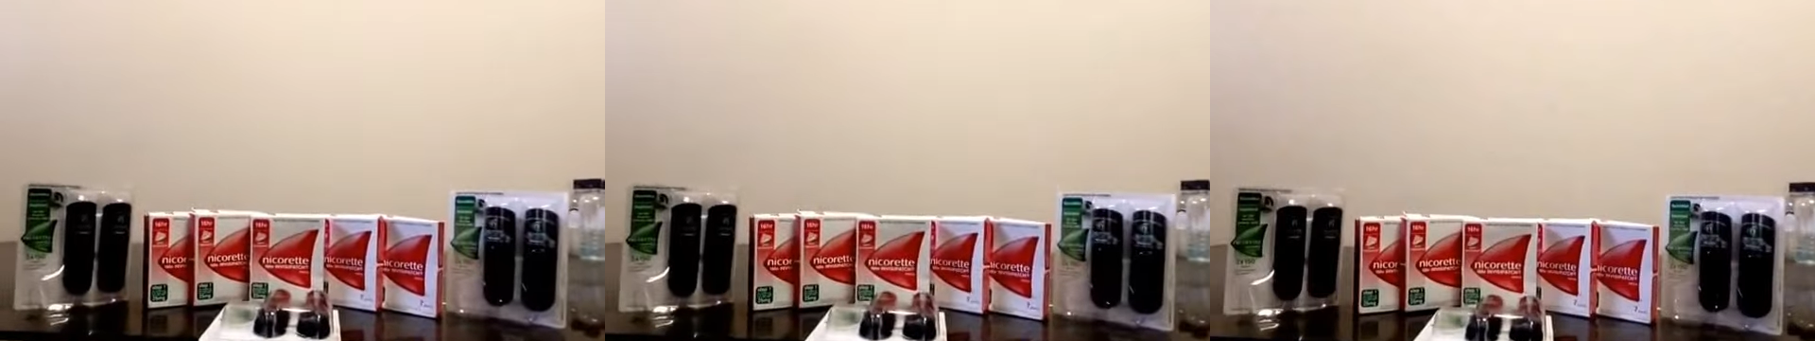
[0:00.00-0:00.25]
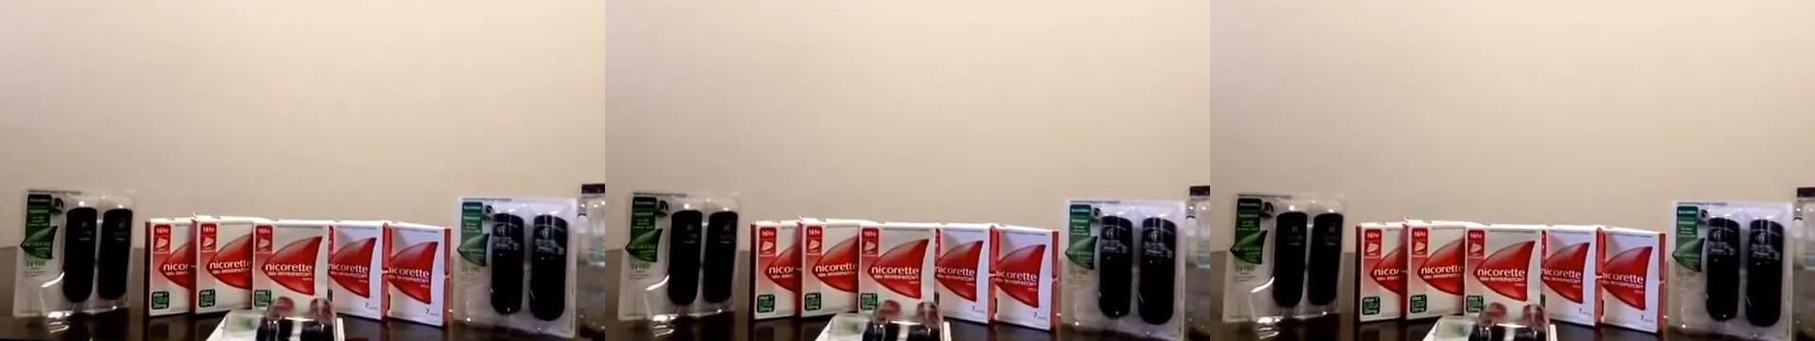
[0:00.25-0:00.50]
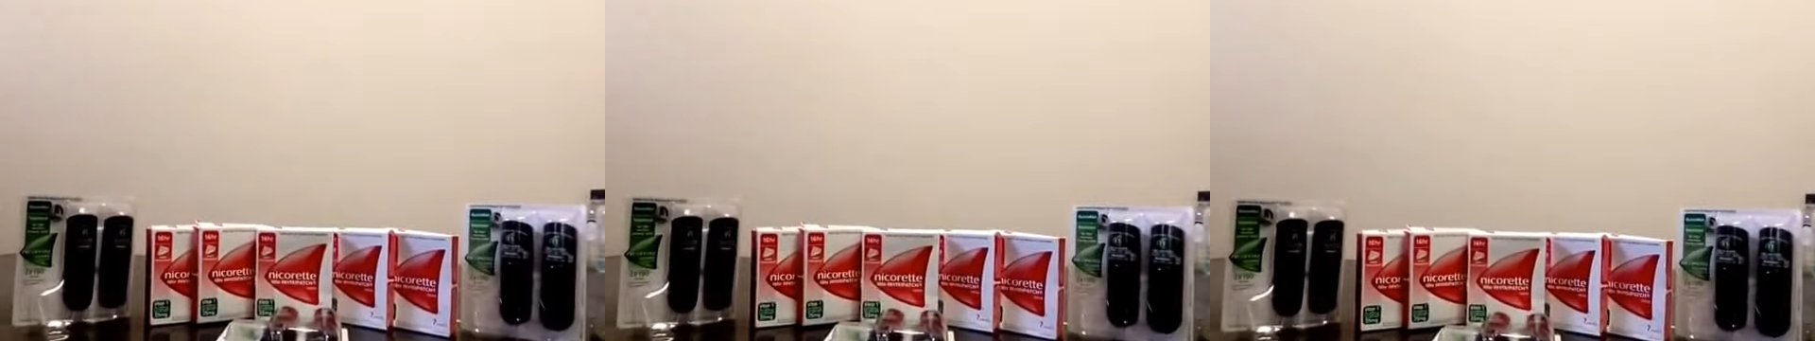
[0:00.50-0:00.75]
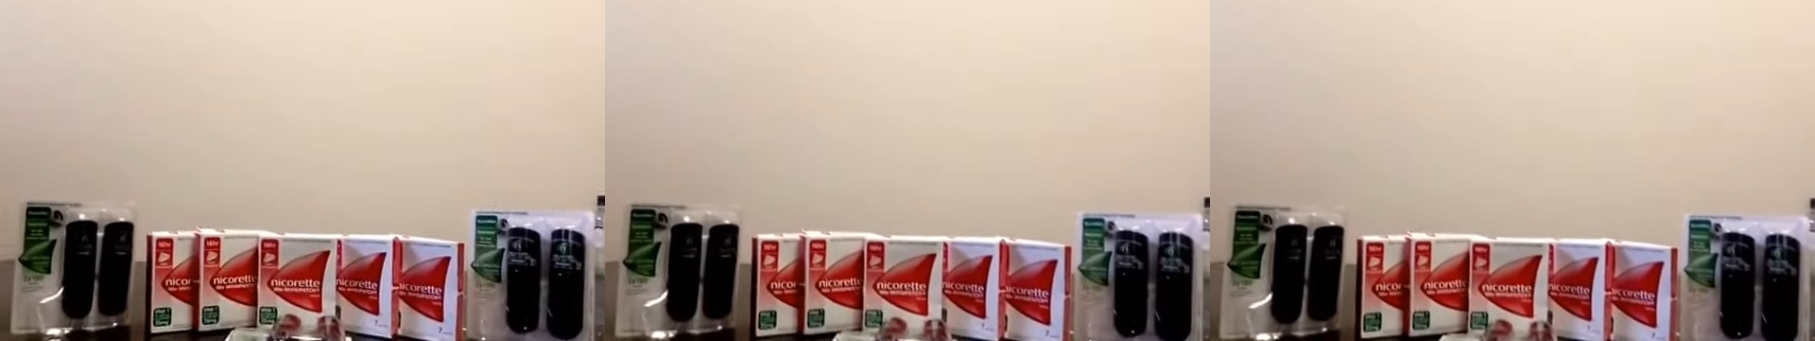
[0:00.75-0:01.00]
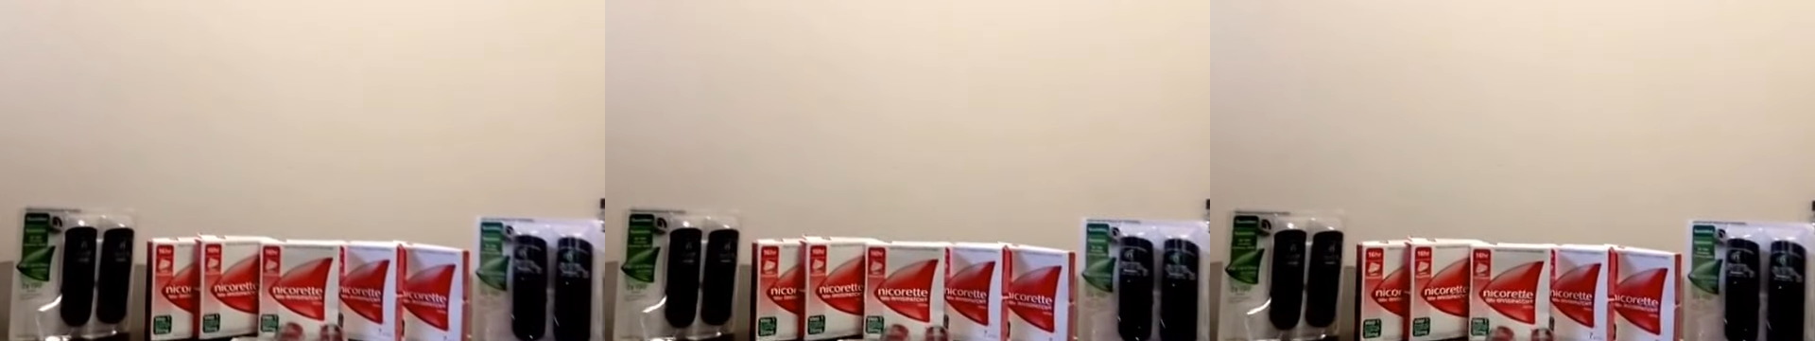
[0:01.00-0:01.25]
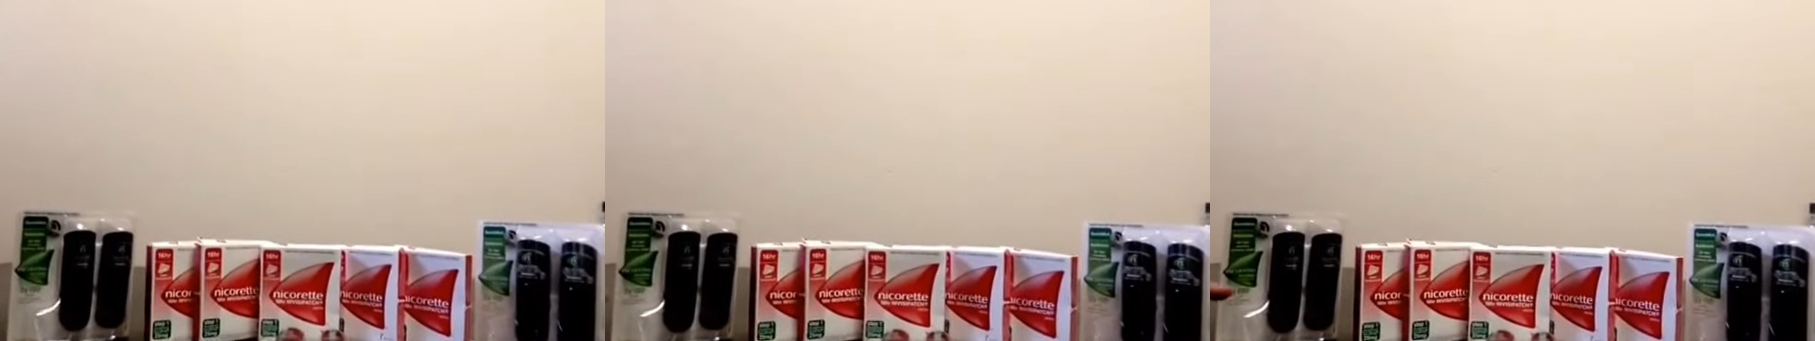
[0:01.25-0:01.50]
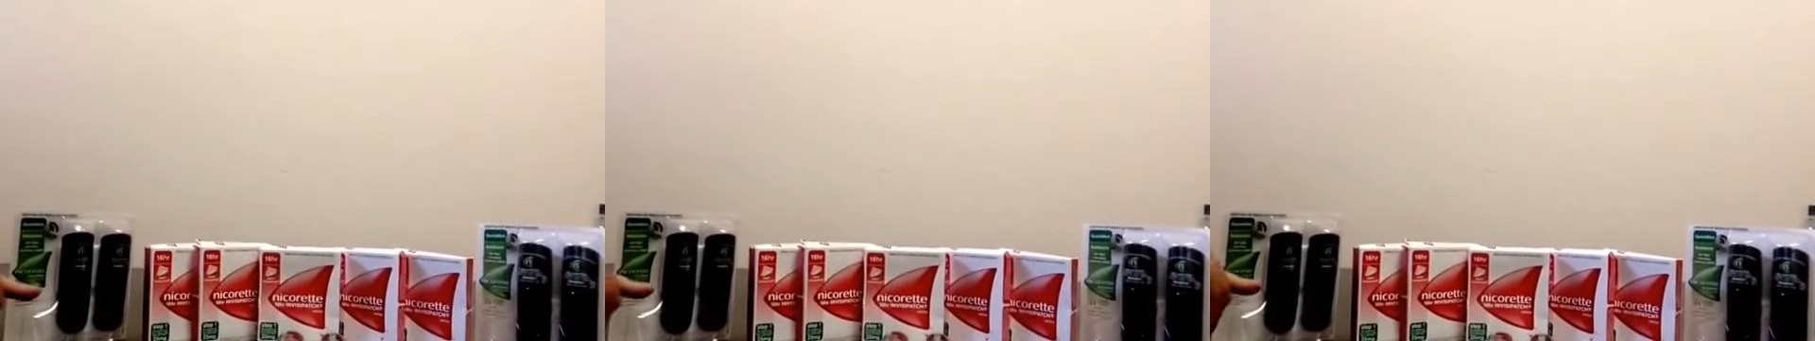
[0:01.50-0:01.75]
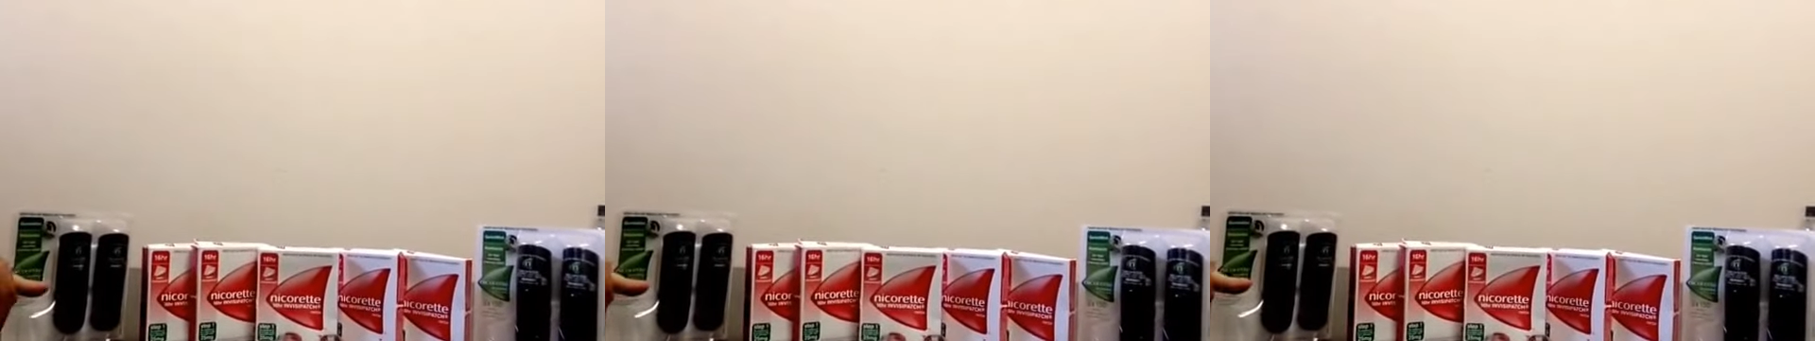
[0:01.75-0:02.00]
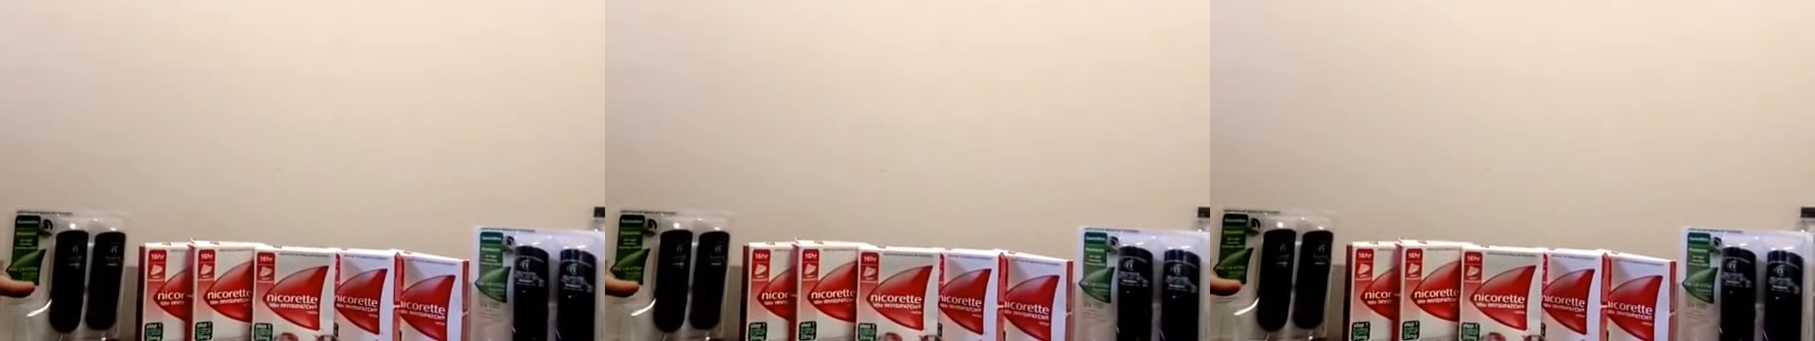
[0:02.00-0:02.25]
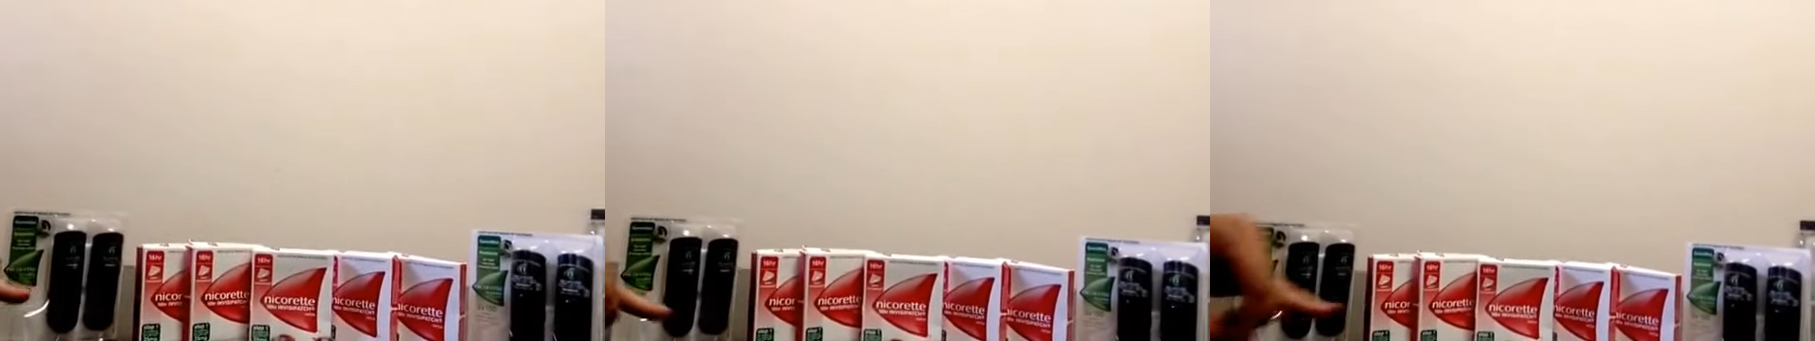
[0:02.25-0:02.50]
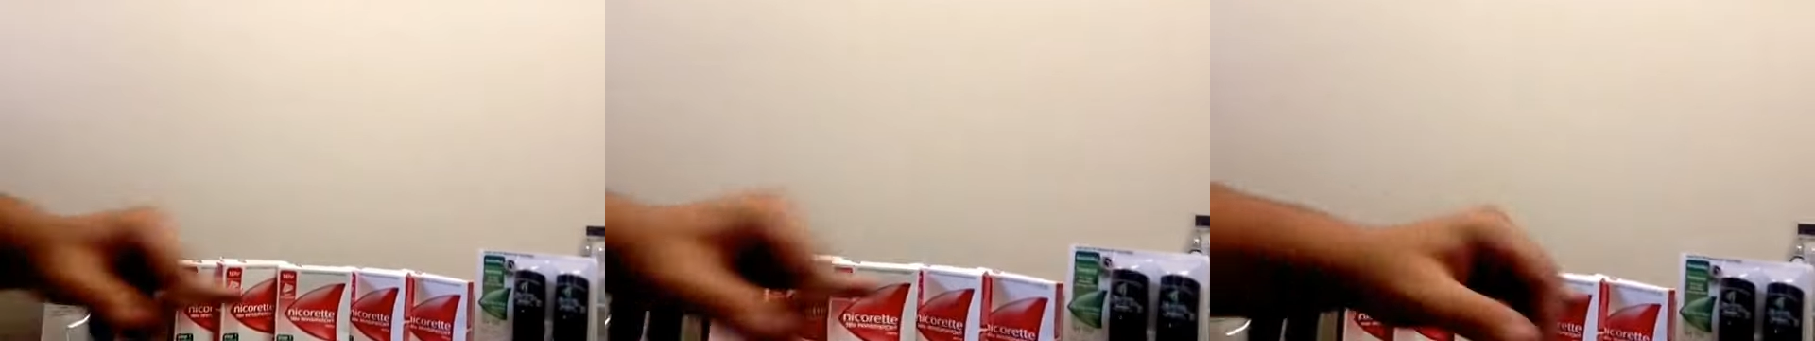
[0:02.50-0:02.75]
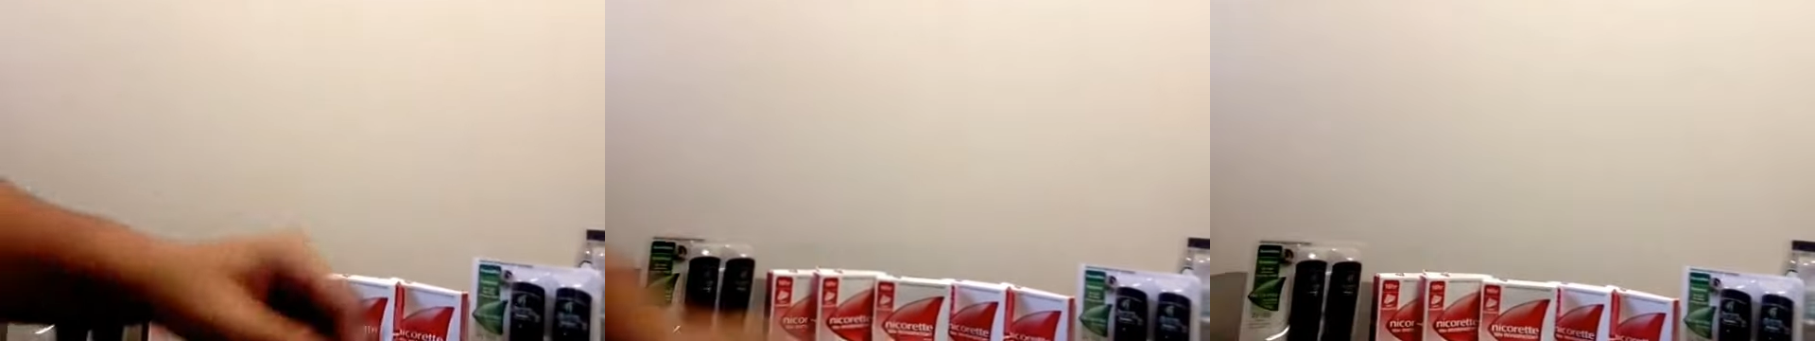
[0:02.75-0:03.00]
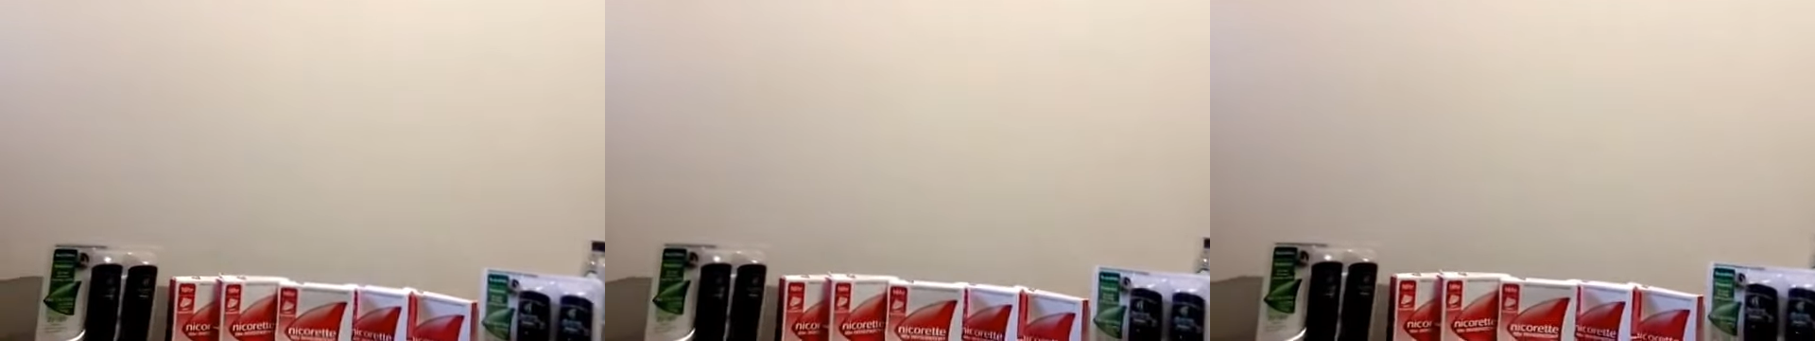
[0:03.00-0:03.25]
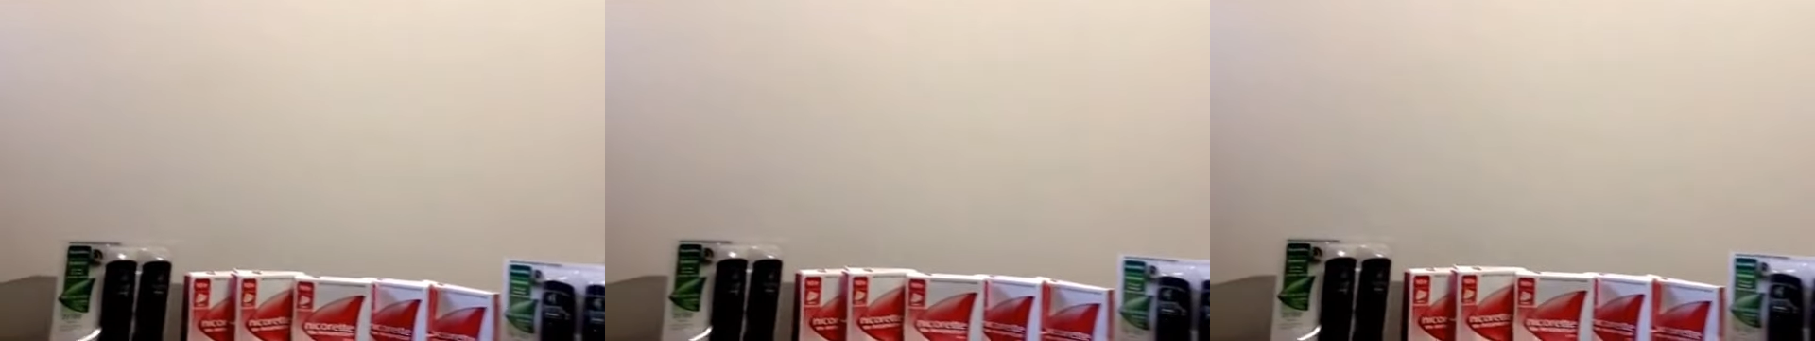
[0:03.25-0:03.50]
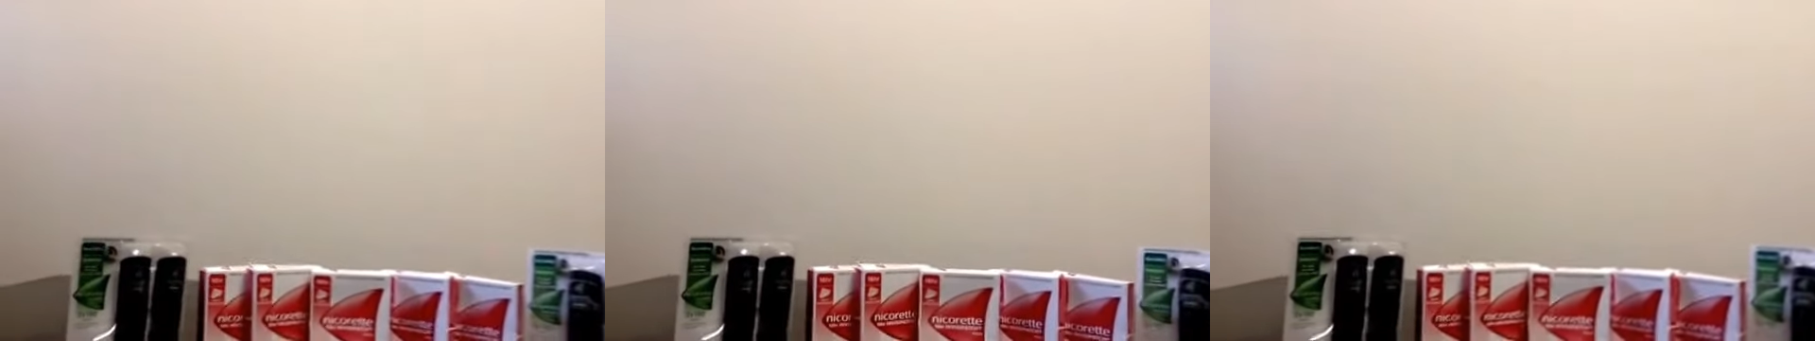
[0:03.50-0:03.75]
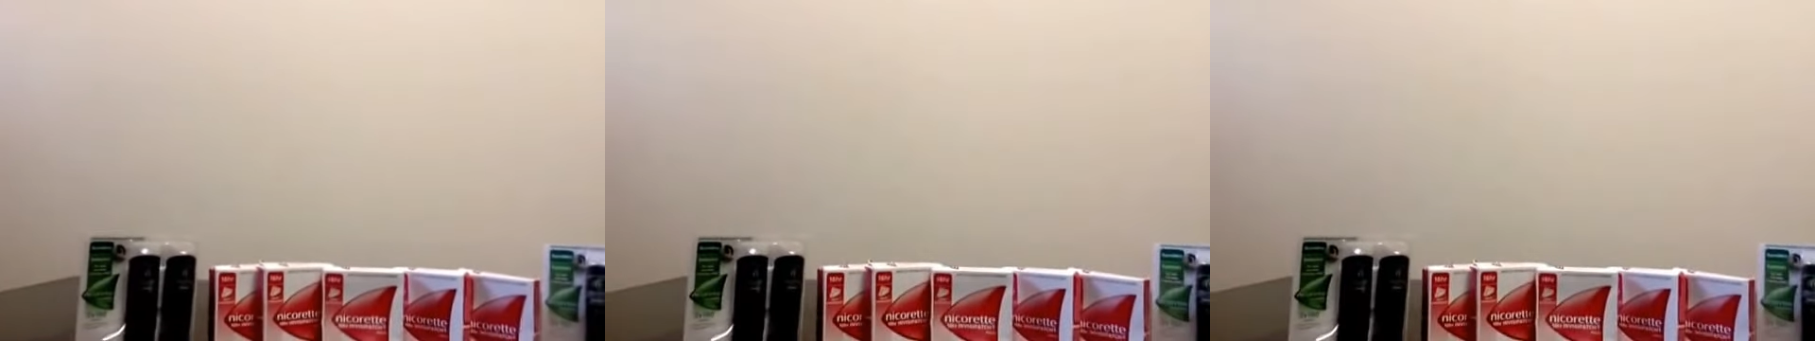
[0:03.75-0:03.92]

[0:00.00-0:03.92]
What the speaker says: [unreadable: no face in view]